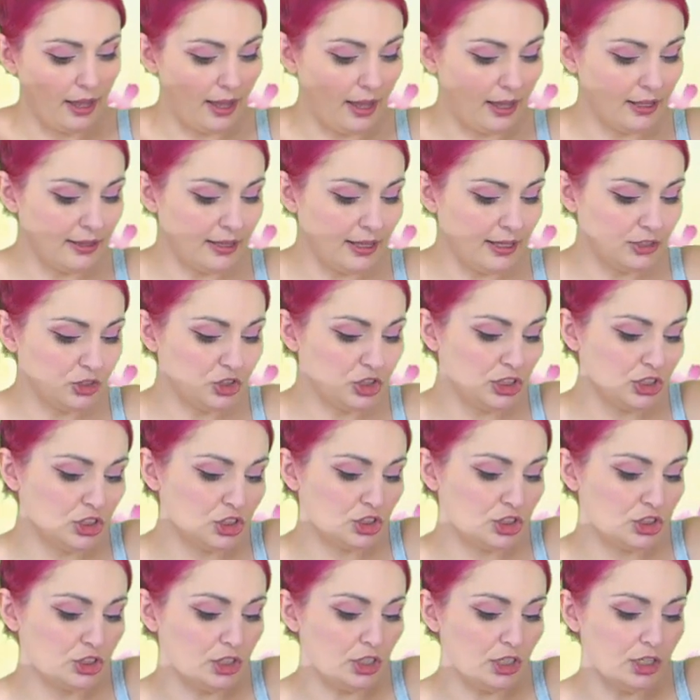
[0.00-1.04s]
And then she
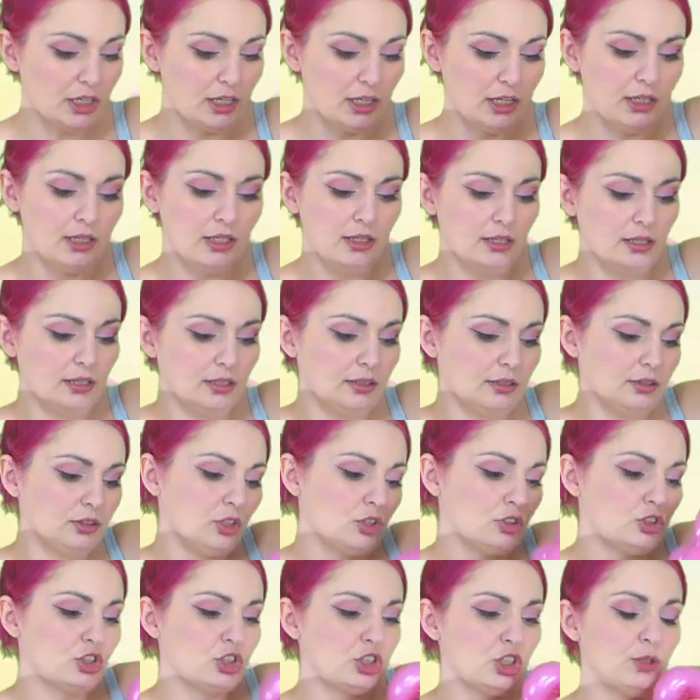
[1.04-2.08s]
should,
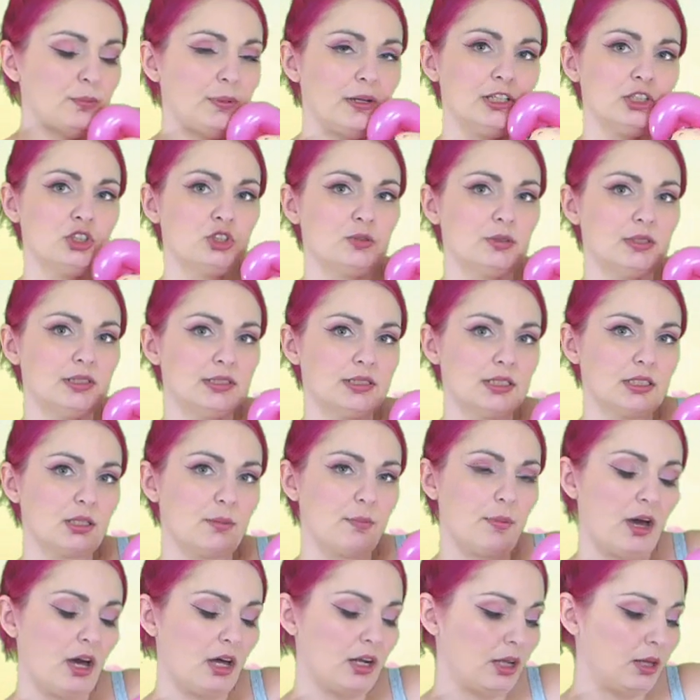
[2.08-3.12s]
those two pinch twists at the
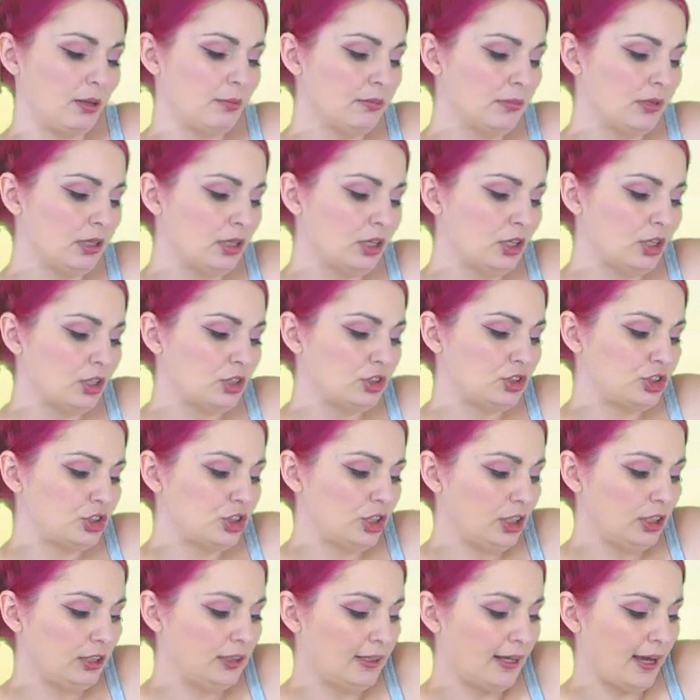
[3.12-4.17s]
bottom,
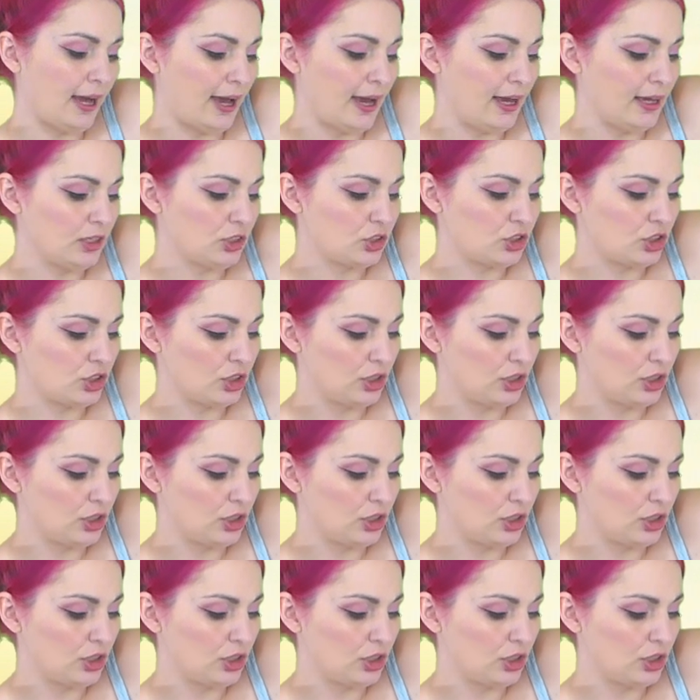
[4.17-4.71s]
should catch